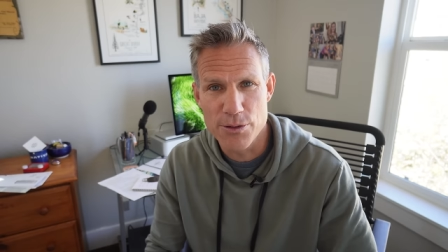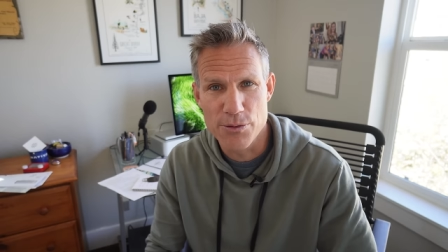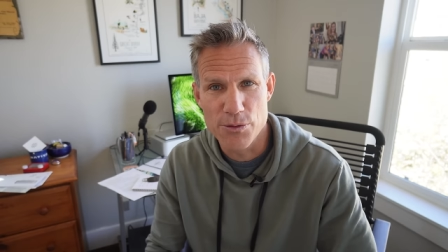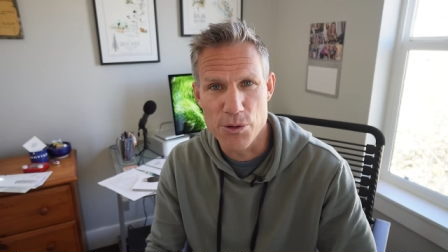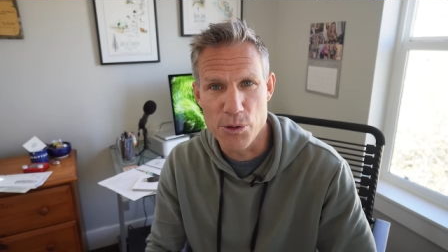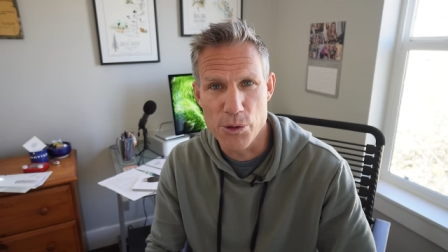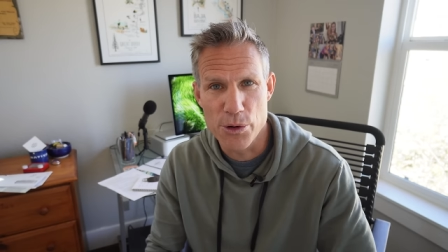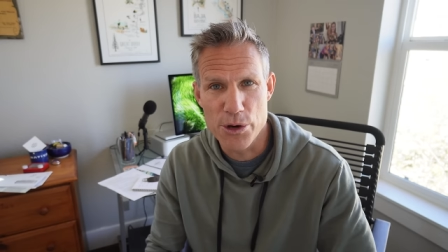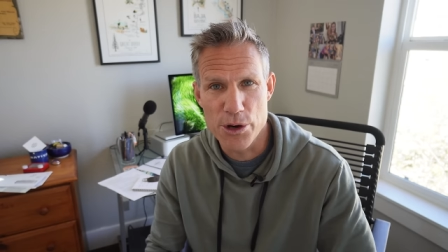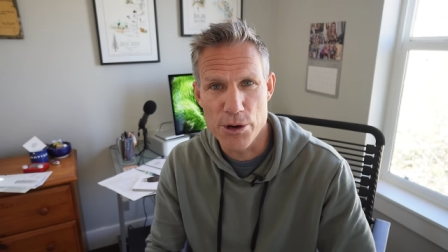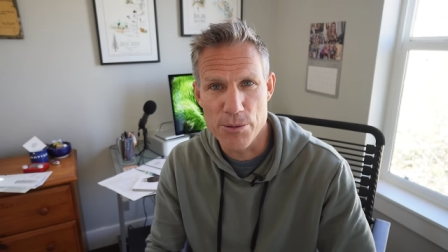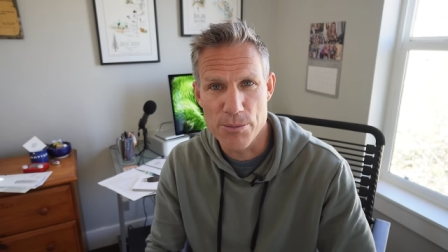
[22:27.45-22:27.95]

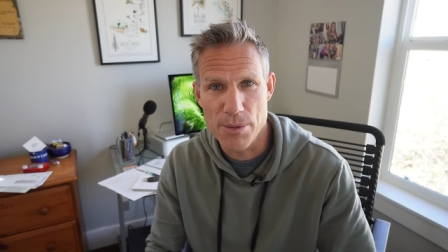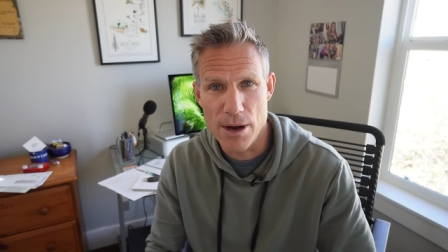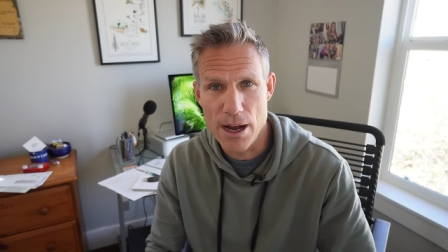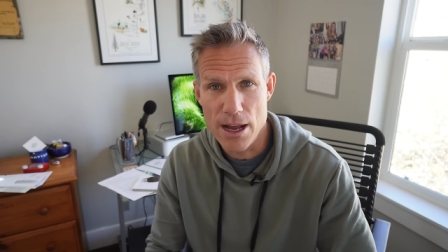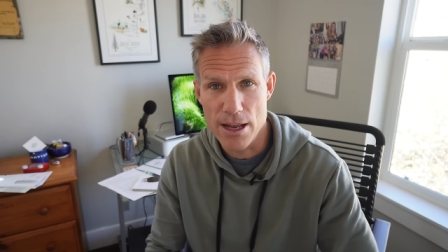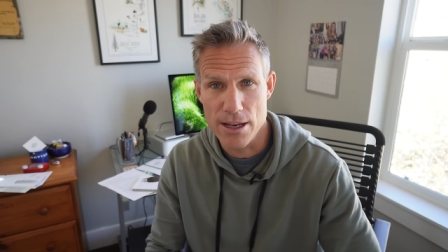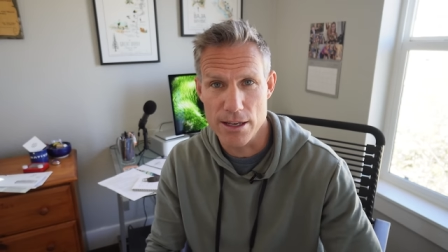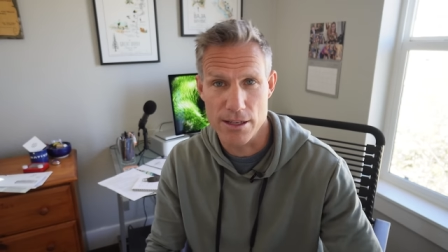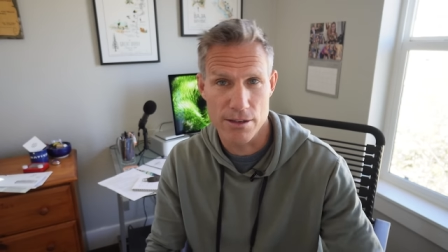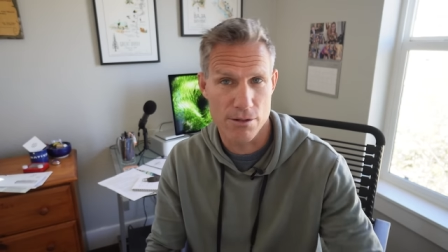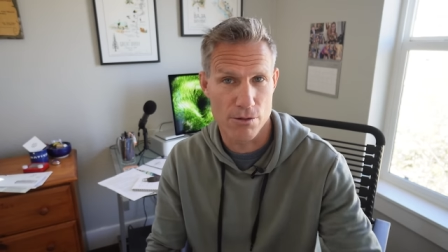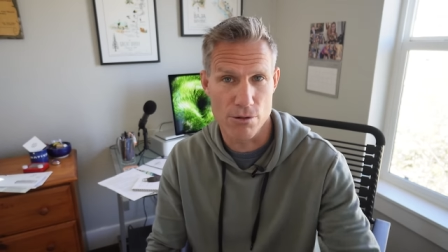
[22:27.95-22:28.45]
for your
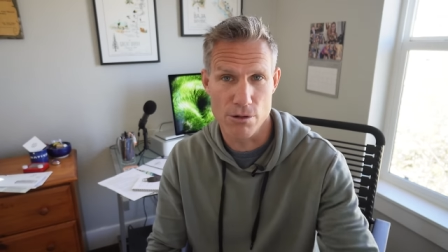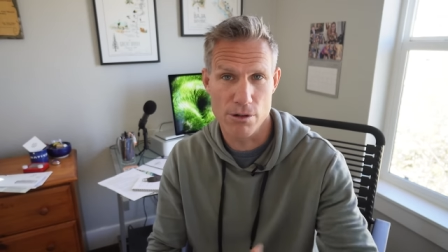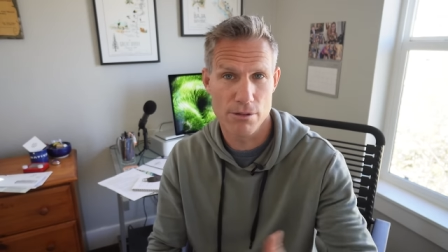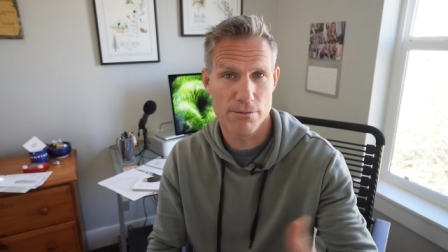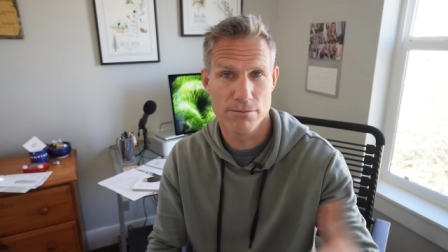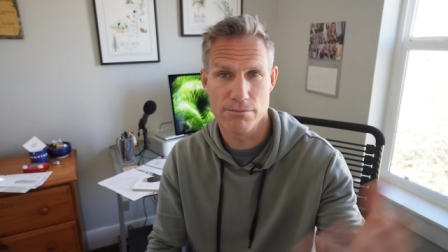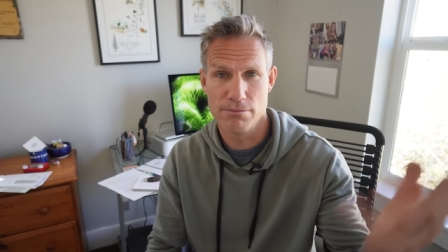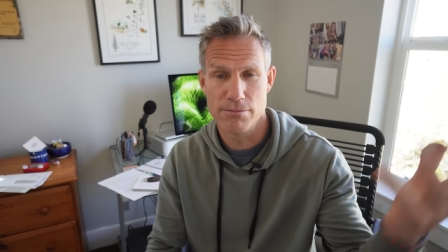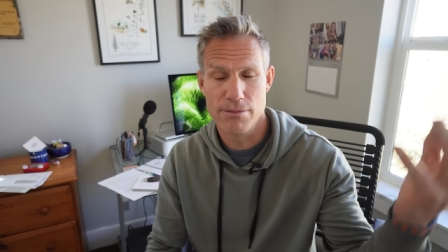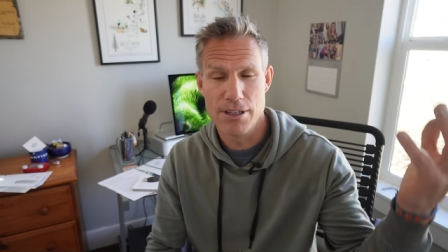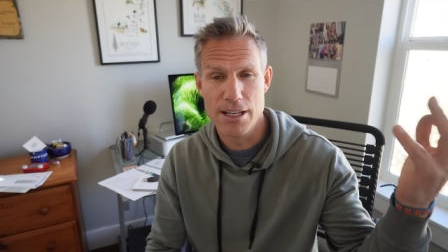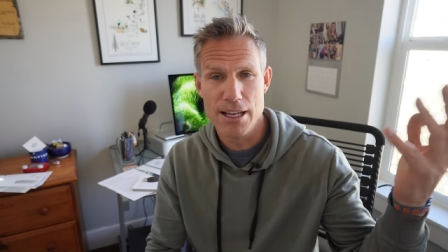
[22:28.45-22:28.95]
bike
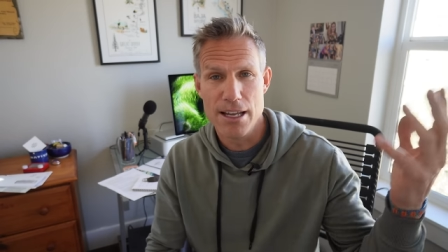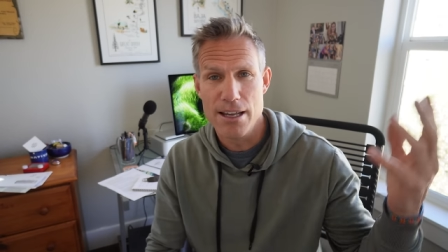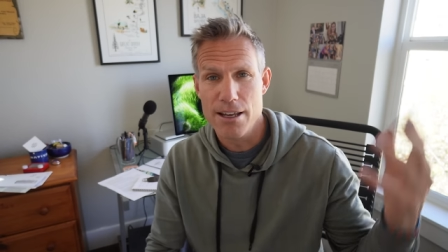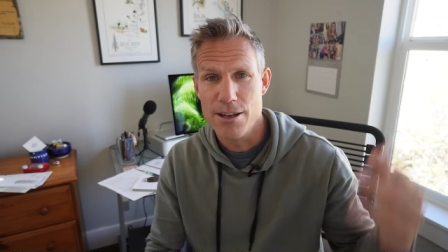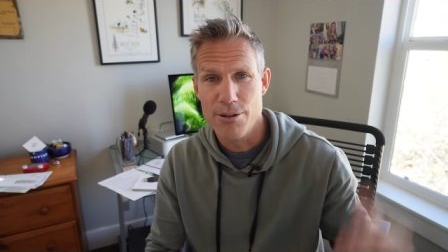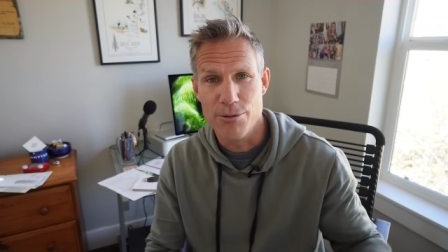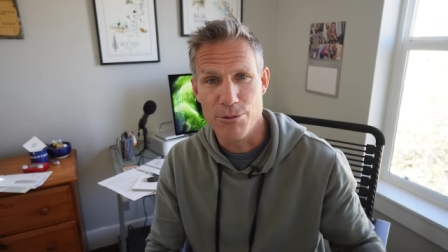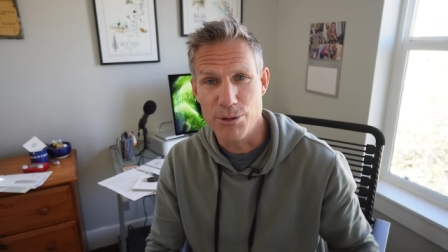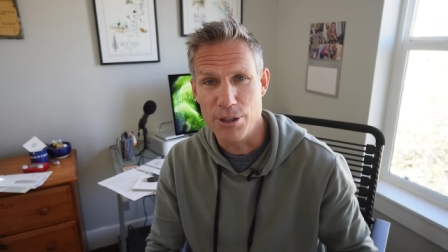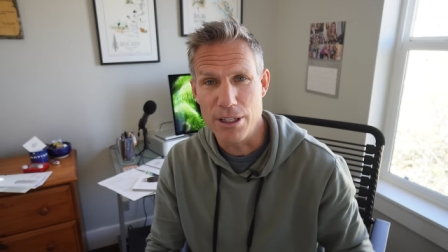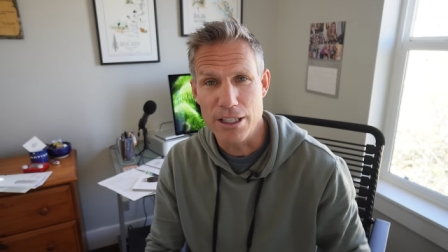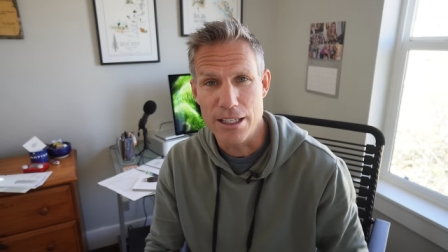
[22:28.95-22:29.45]
or
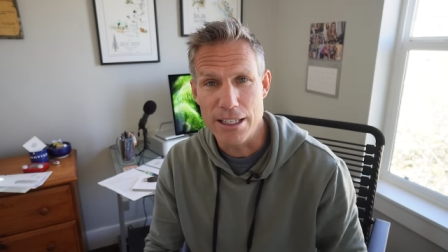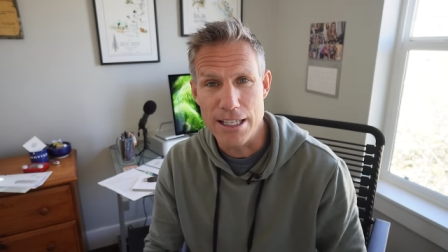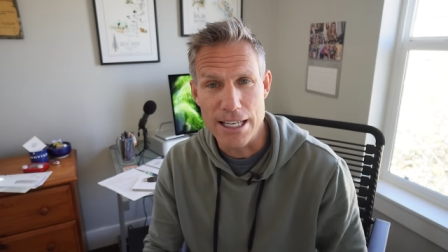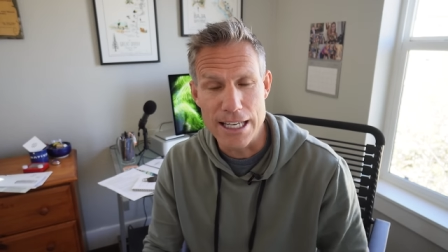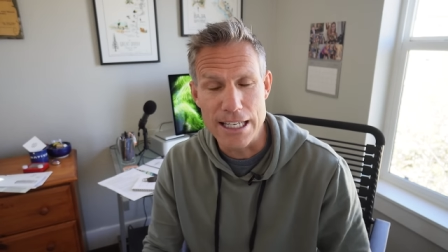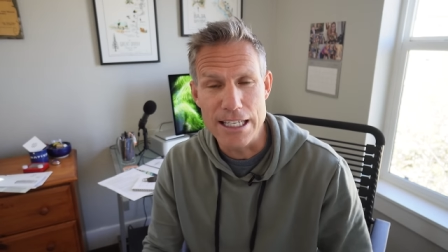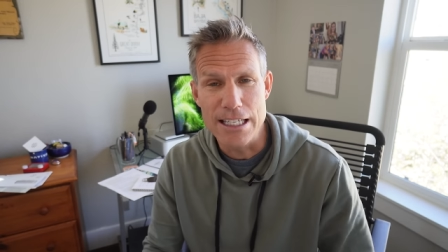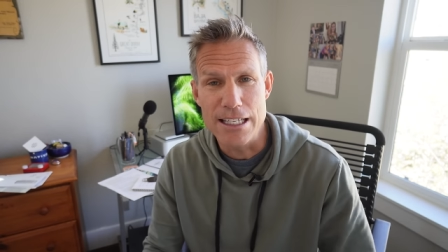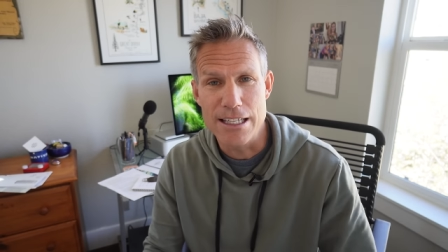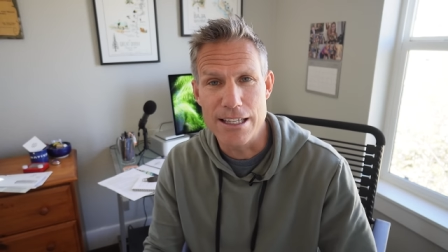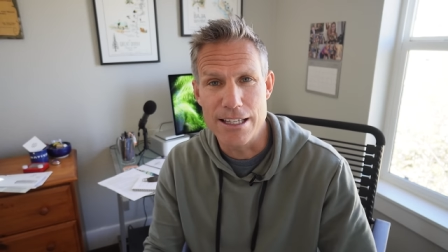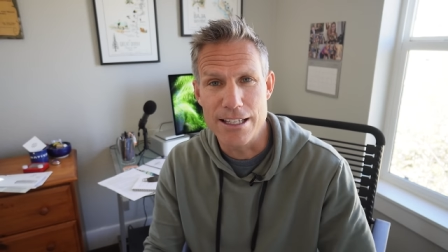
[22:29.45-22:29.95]
really
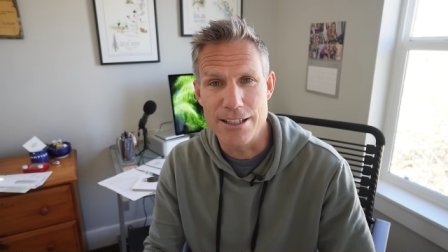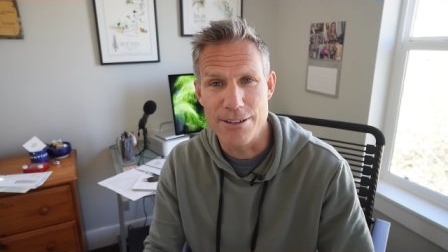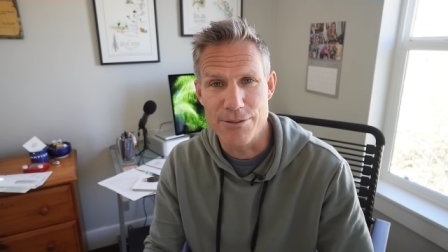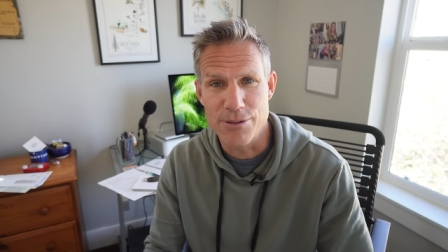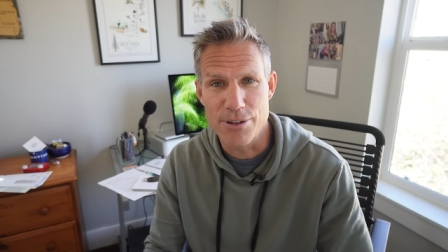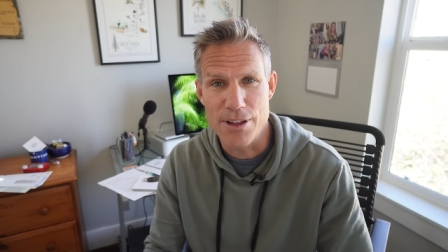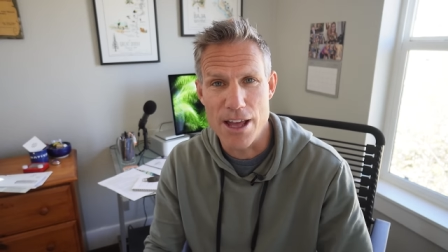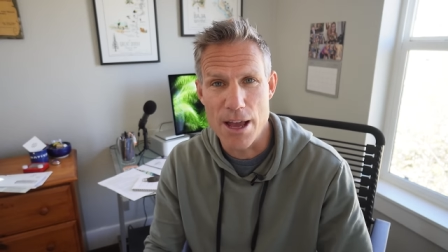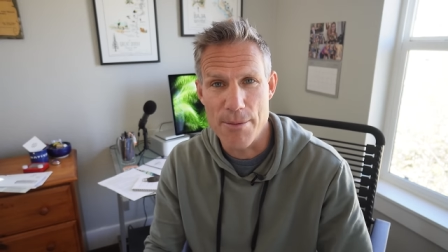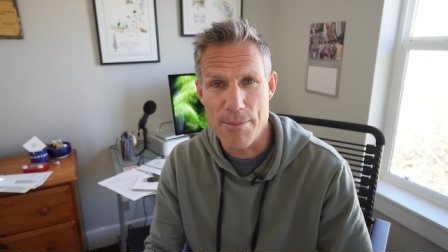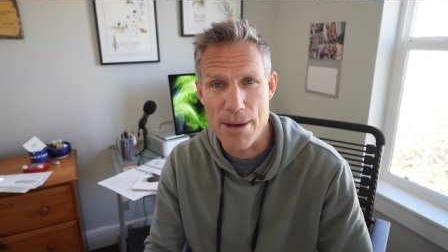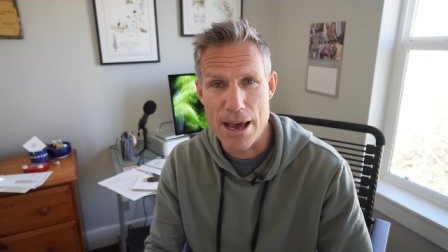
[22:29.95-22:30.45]
anything
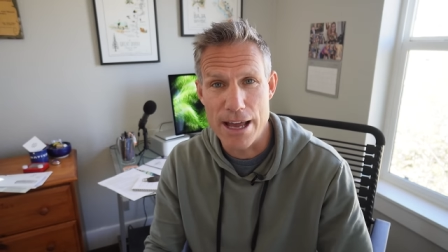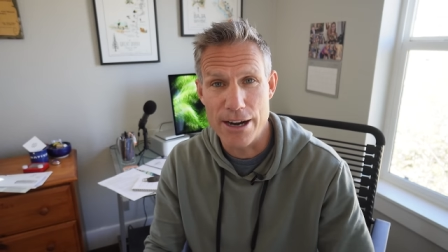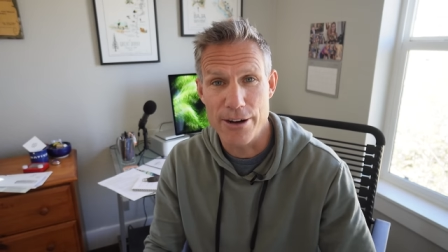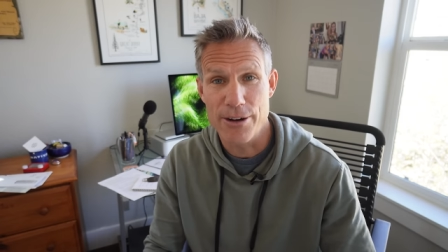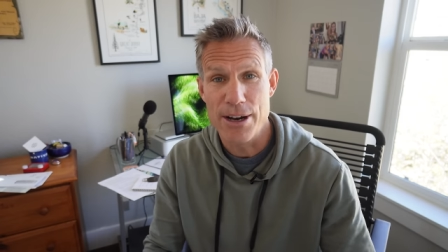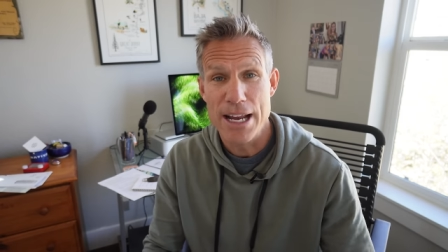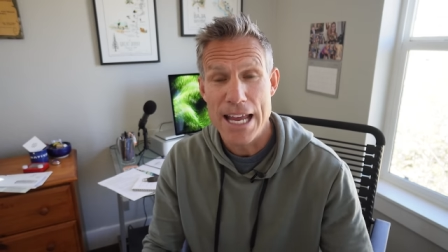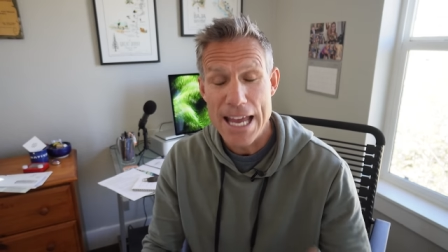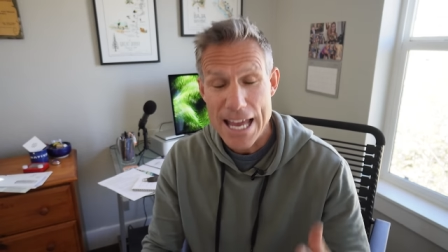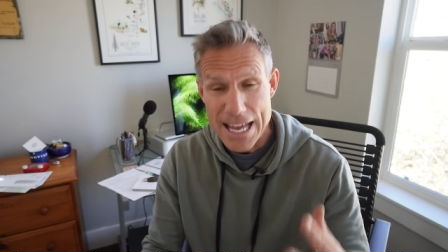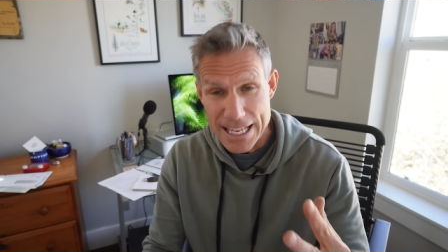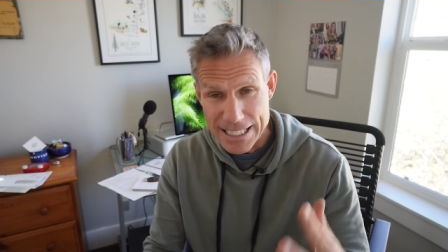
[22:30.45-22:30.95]
for that matter,